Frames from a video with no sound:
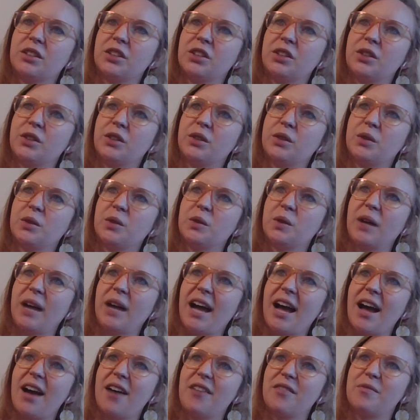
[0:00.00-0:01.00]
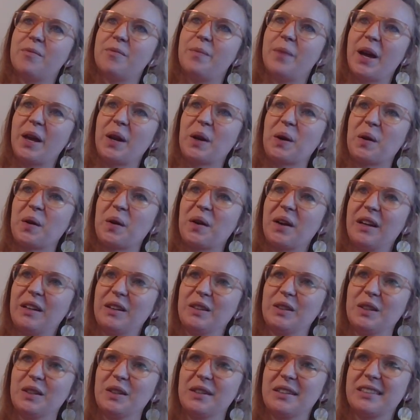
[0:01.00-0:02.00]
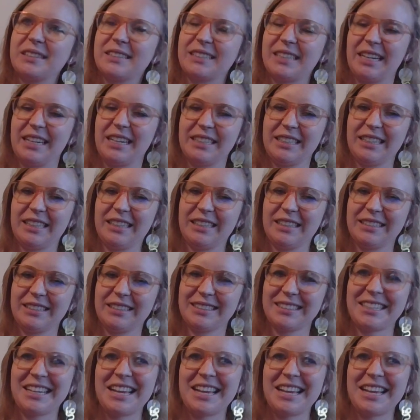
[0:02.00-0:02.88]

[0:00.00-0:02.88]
you have better understandings.